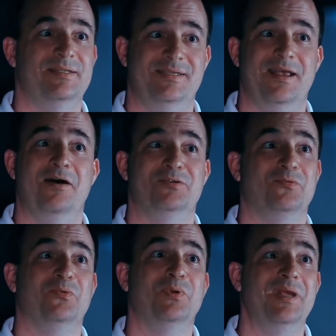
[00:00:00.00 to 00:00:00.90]
sounds
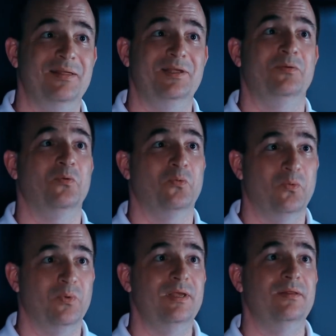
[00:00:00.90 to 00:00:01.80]
really,
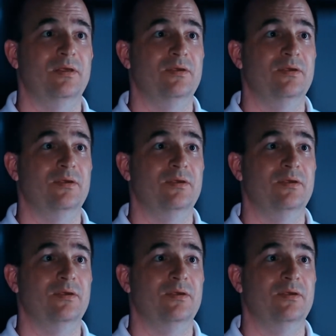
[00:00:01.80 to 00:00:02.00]
really